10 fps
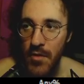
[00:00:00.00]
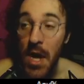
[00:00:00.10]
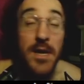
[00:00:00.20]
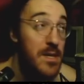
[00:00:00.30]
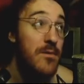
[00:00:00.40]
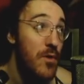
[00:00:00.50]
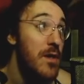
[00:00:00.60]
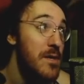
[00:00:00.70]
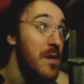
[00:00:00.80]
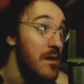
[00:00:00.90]
does it
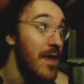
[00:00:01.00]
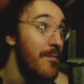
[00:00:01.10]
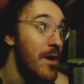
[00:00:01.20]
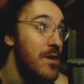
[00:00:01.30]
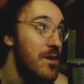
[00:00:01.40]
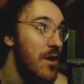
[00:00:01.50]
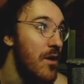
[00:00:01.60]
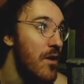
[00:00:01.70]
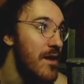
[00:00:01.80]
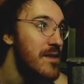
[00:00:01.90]
really suck that much? You
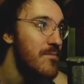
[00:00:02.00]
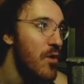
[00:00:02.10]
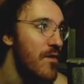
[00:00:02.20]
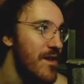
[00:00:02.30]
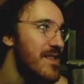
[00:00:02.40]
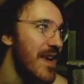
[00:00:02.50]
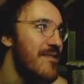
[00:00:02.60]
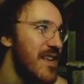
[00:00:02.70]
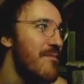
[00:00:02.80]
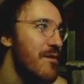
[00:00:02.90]
know, it's more of a
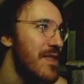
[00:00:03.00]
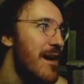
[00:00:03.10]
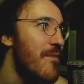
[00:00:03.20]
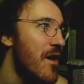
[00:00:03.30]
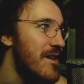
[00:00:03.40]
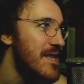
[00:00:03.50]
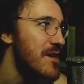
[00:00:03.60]
same thing with that bonk.